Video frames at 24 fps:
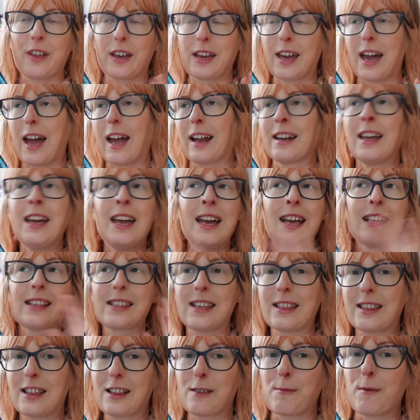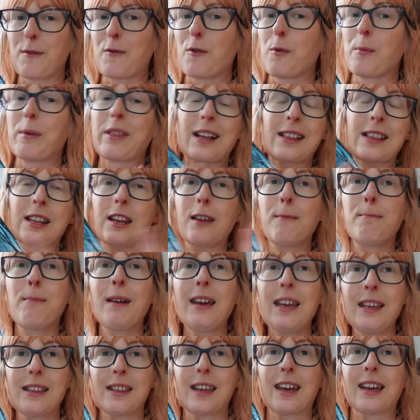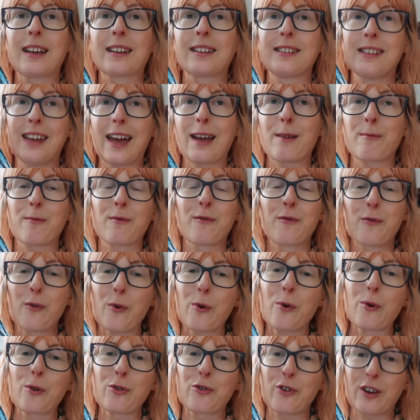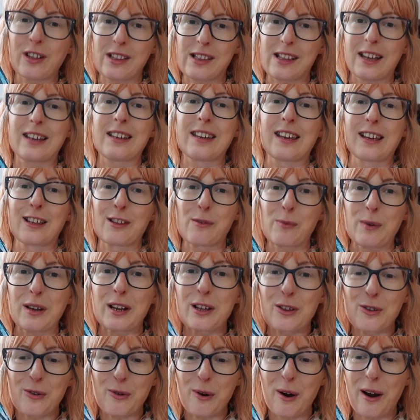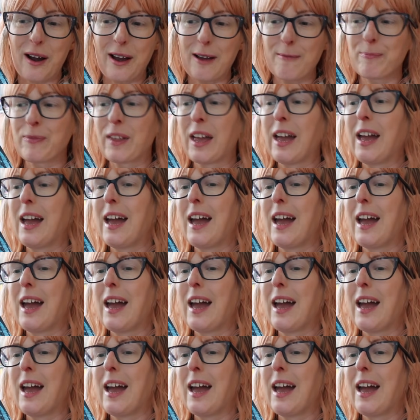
Again, said this before, but that's an amazing name for translating Swedish crime.